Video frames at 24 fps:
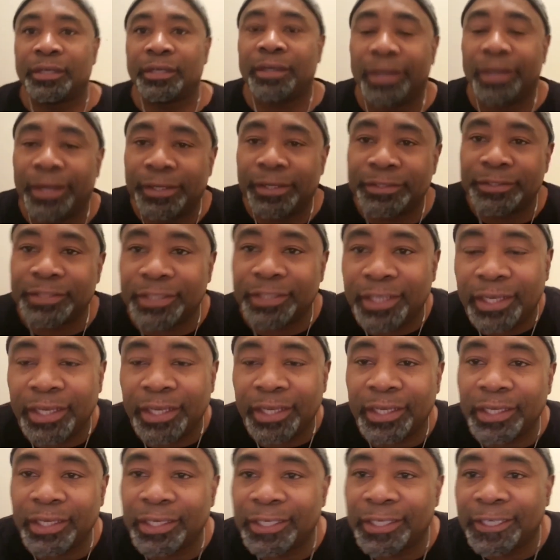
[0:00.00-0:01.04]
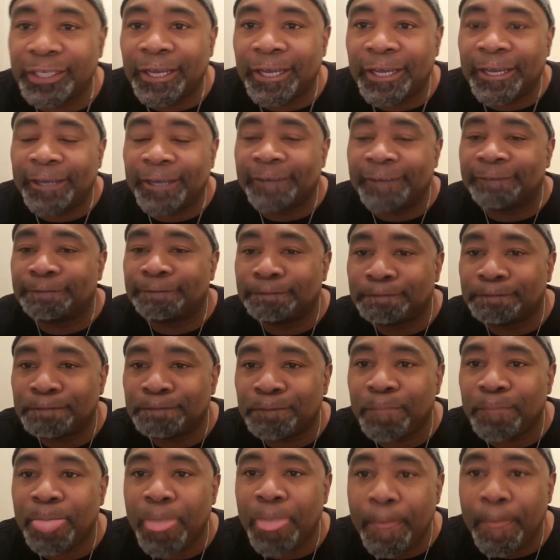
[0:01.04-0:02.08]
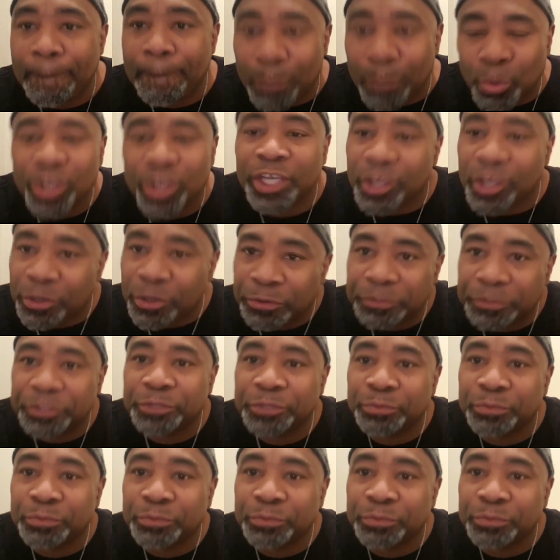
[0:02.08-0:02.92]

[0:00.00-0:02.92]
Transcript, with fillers: Uh, today, um, want to encourage you,